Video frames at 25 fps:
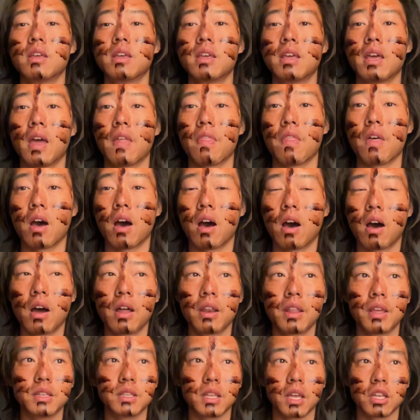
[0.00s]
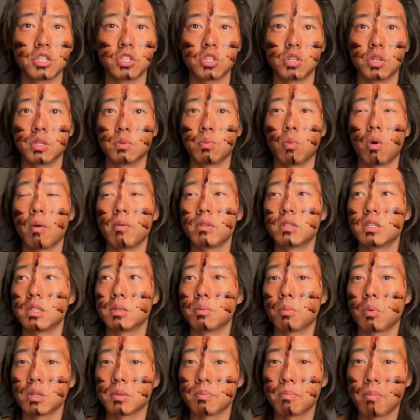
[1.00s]
And the heart is what's
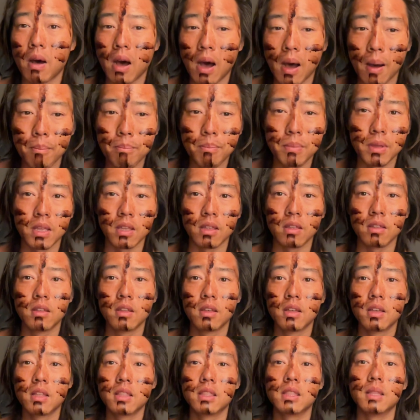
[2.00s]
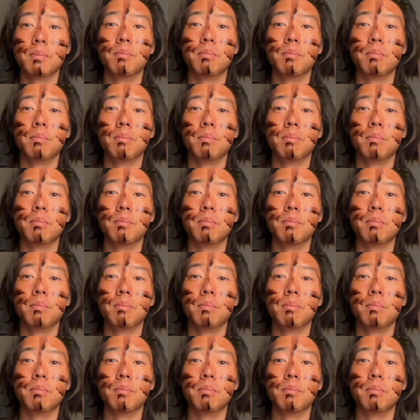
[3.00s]
pumping the